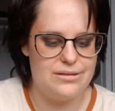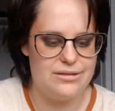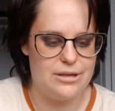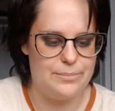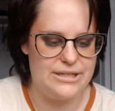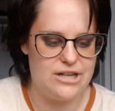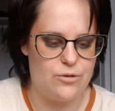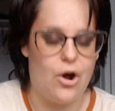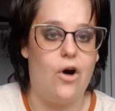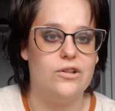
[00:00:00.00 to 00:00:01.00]
the
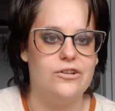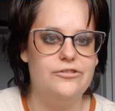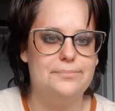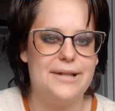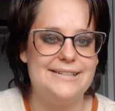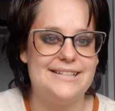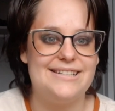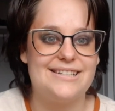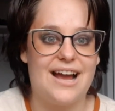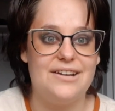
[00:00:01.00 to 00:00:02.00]
mid-tone olive. Plus
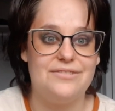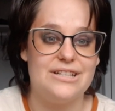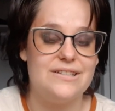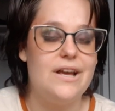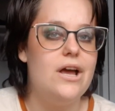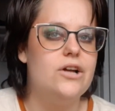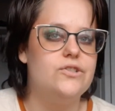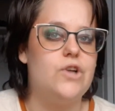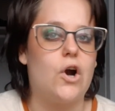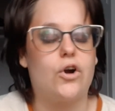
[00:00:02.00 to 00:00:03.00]
it's kind of this
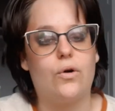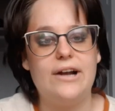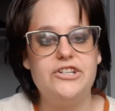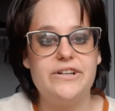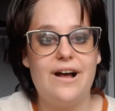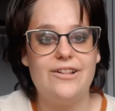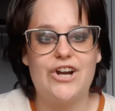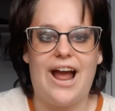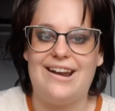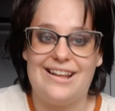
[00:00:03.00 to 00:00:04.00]
dark grungy
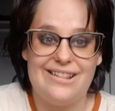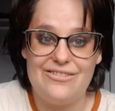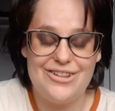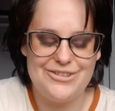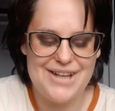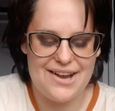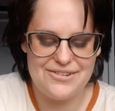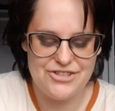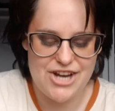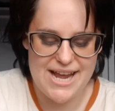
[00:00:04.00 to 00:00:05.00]
color, and I love those kind
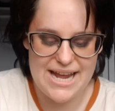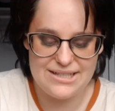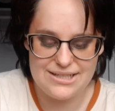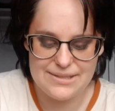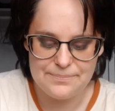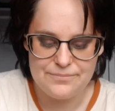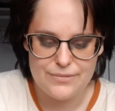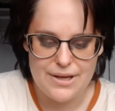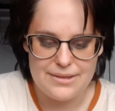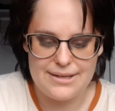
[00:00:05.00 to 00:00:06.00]
of shades.
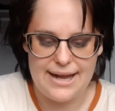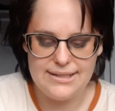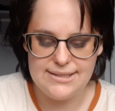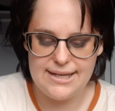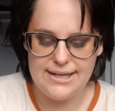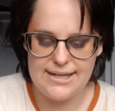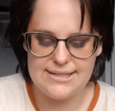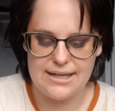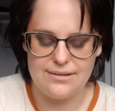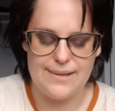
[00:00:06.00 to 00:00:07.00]
The next thing is
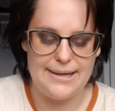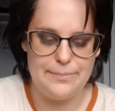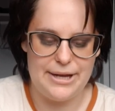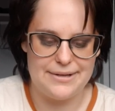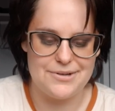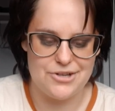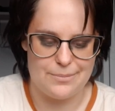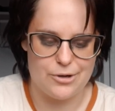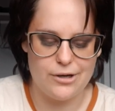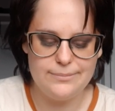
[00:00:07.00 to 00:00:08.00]
a light pink
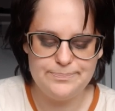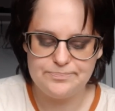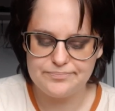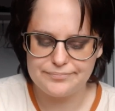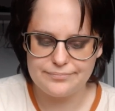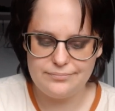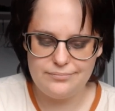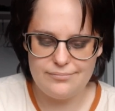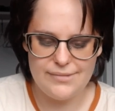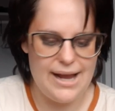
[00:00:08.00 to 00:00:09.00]
shimmer,
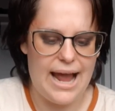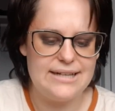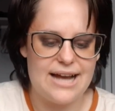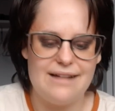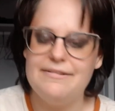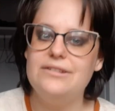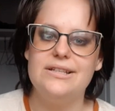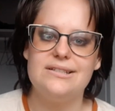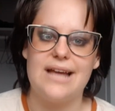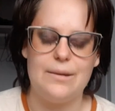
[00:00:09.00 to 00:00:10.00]
and I felt the
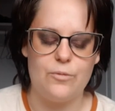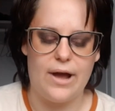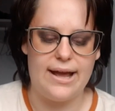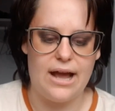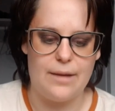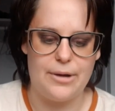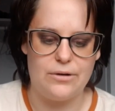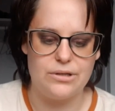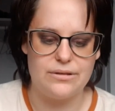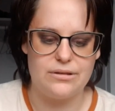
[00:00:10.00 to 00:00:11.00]
same way
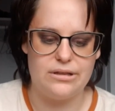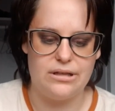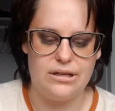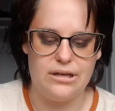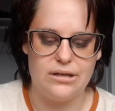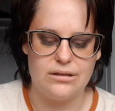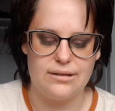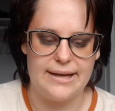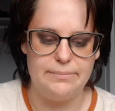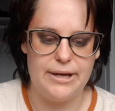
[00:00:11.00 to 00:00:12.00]
about the
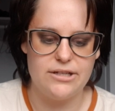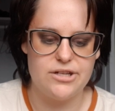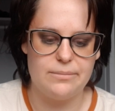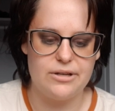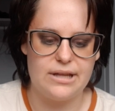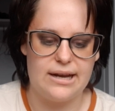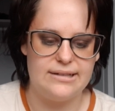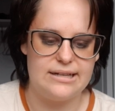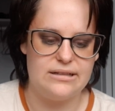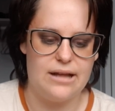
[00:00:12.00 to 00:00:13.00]
light pink shimmer that I
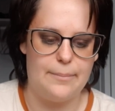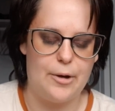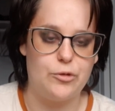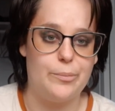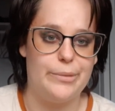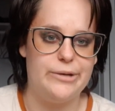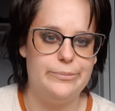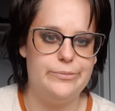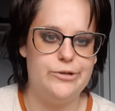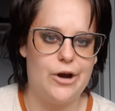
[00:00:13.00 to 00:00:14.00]
did about the
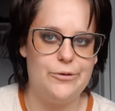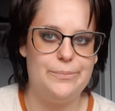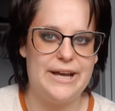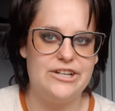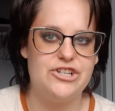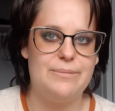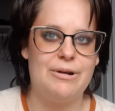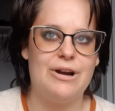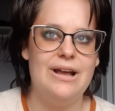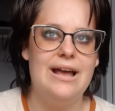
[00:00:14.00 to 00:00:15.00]
mid-tone pink shimmer.